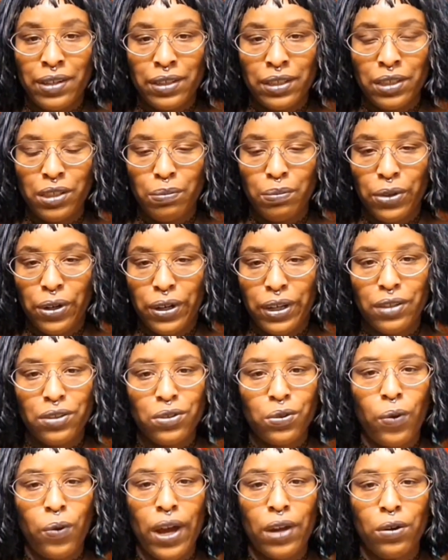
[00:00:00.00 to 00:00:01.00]
OzGood
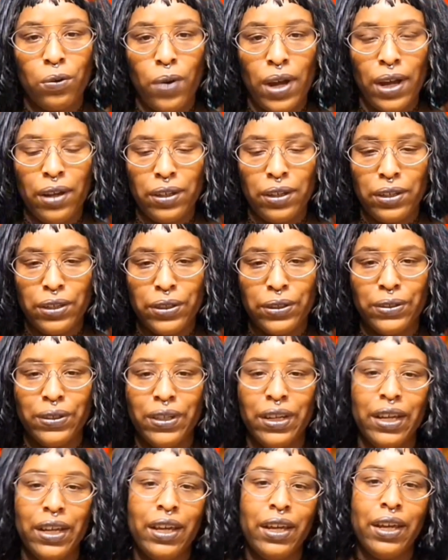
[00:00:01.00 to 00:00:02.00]
Perkins quite a while
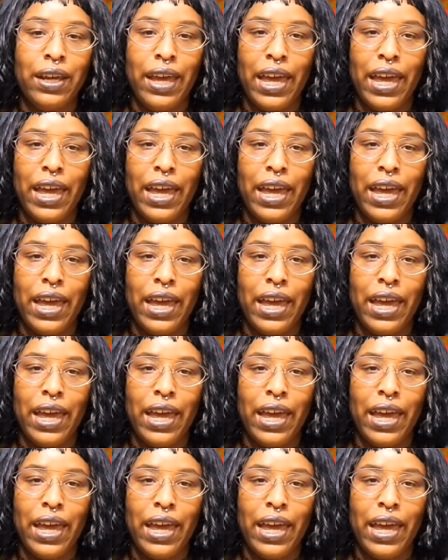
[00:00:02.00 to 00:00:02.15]
ago,